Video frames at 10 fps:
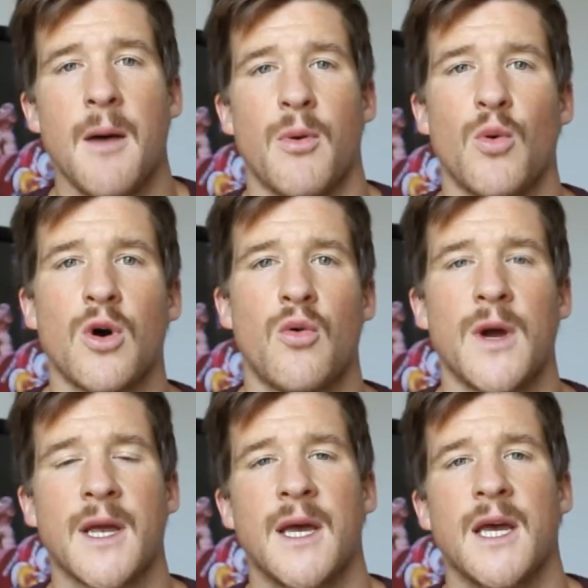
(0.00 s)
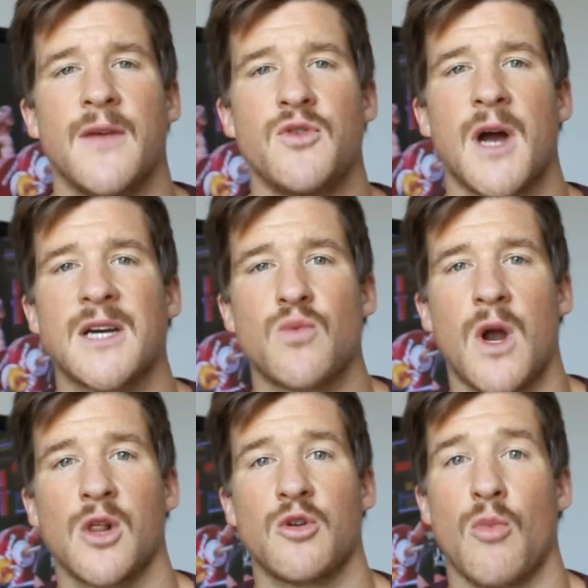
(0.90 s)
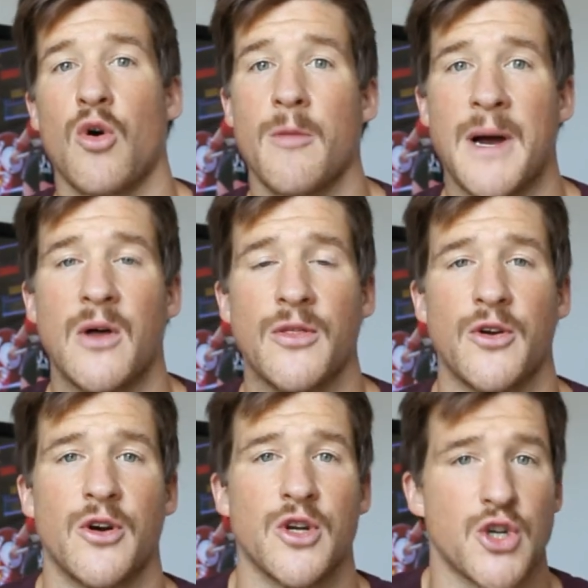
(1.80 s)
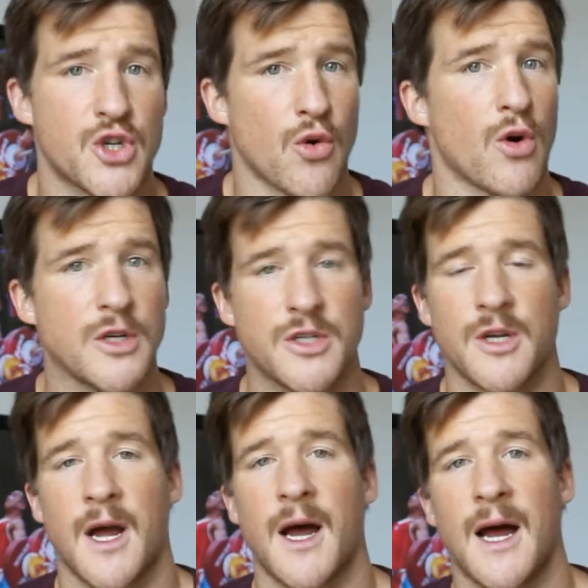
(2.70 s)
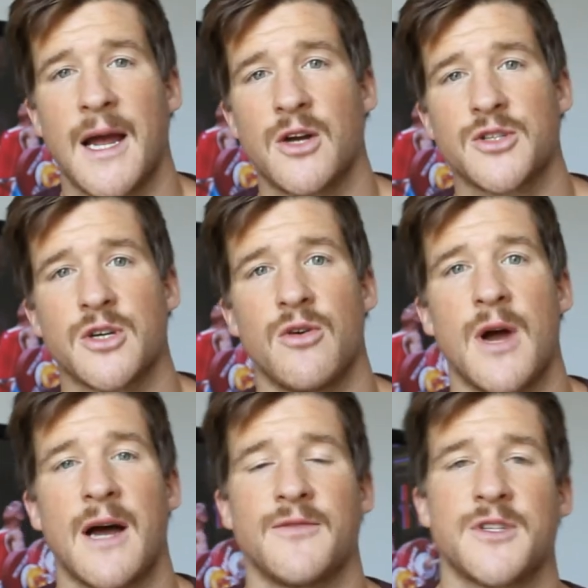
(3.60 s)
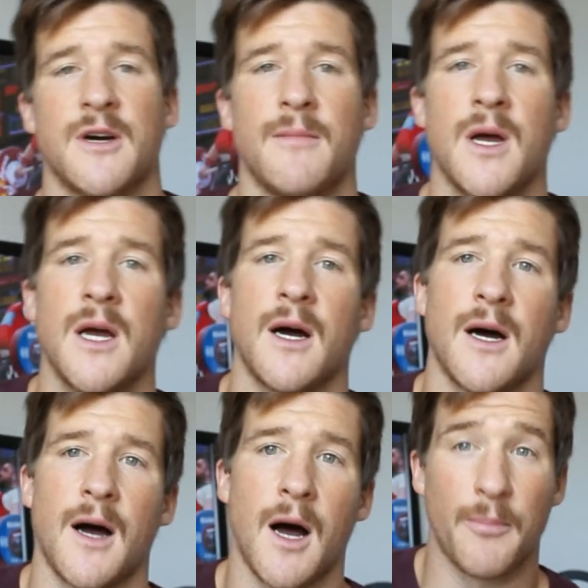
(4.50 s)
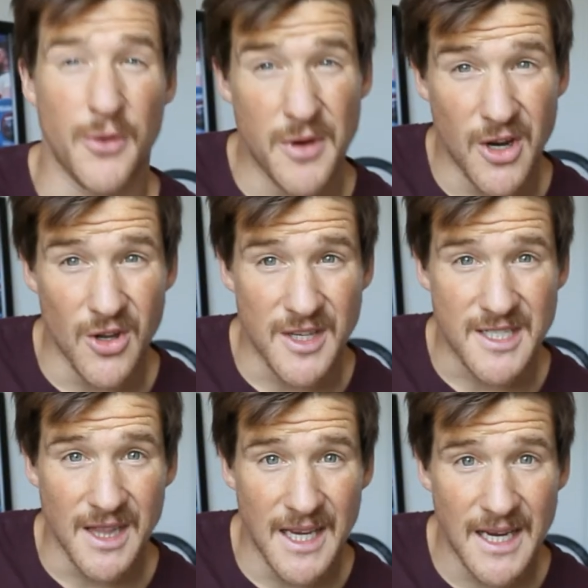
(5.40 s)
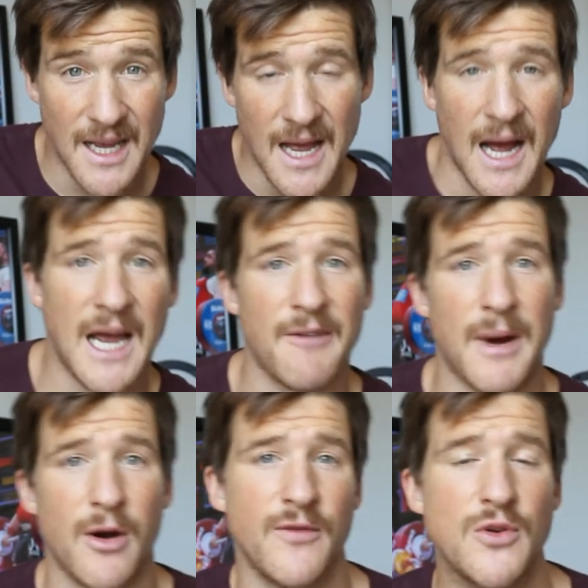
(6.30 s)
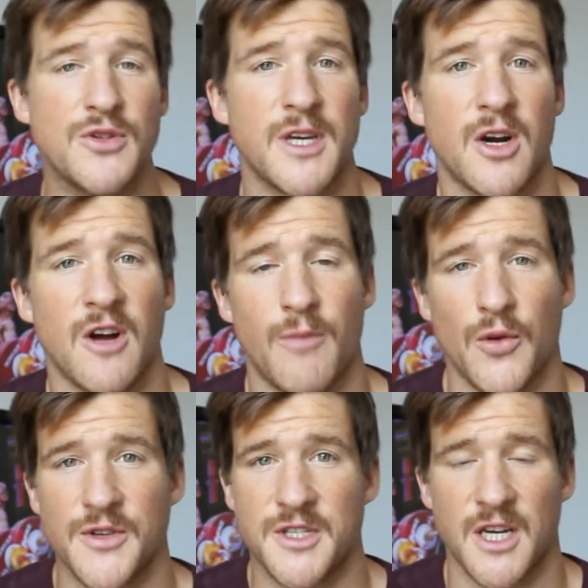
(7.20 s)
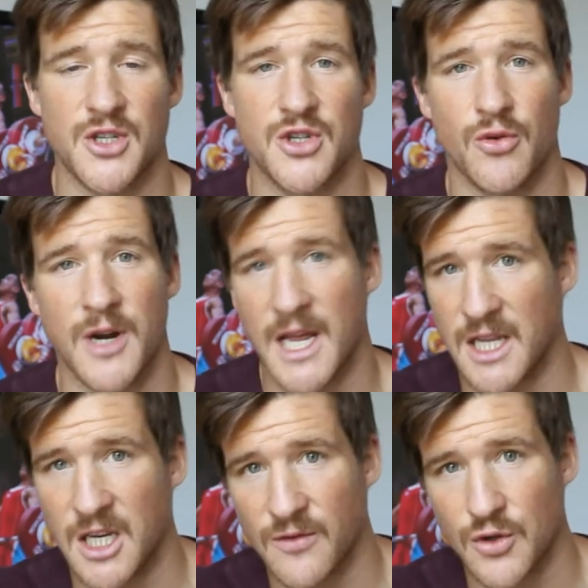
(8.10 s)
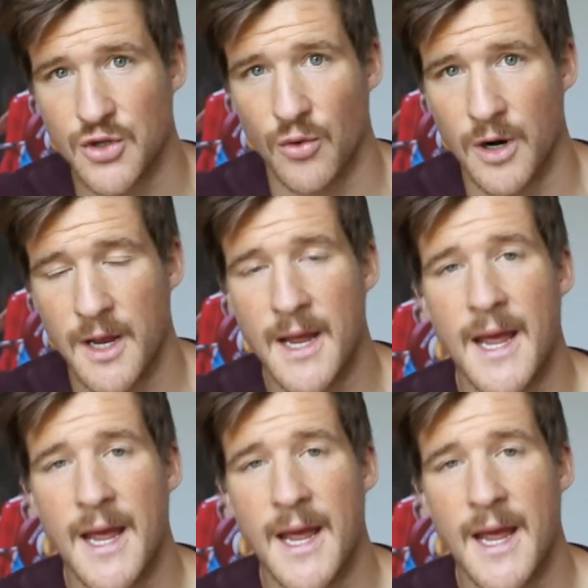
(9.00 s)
But real quick, if you guys want to learn more about their shorts, uh, I also have some uh, up through here in this link. I have my reviews there of both the session short and interval short.